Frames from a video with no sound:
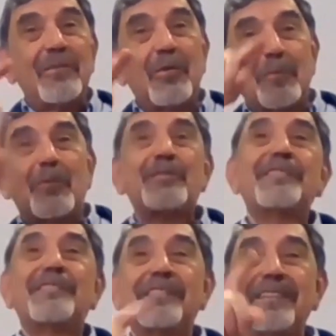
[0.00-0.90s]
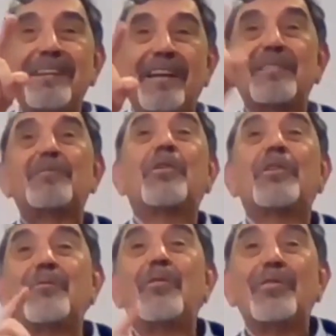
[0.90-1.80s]
your position as a
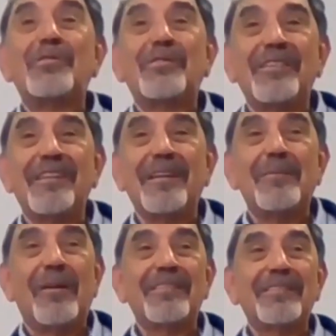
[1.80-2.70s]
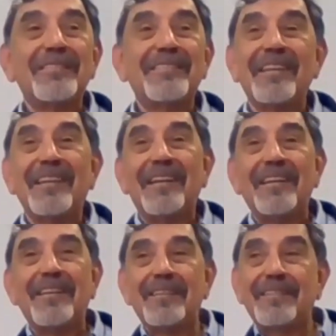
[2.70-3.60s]
third world migrant
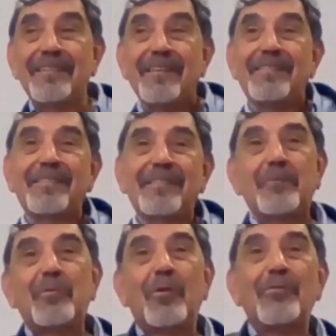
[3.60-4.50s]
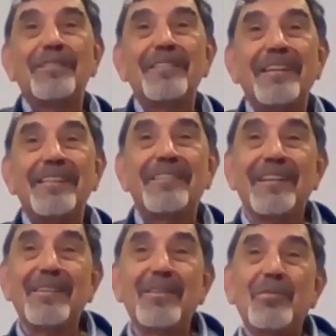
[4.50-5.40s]
is skipped over.
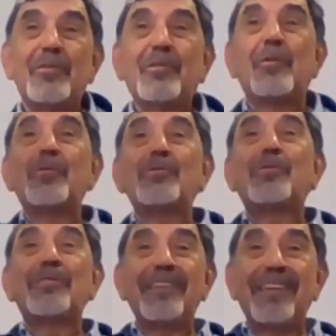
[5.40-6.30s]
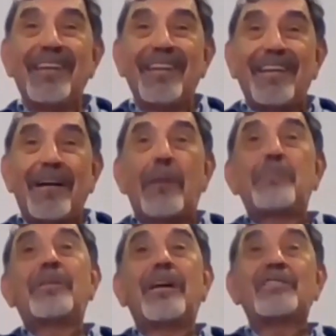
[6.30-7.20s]
Then you go to the
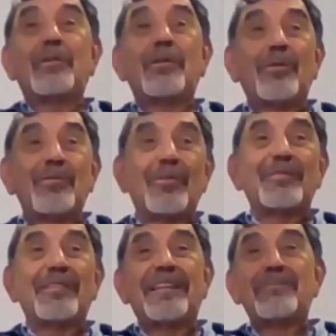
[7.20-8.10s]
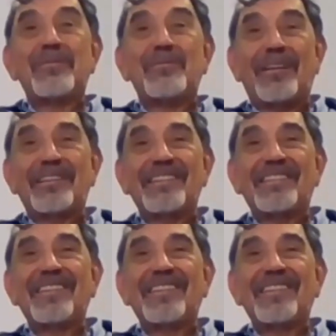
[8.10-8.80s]
upper echelons of the labor market.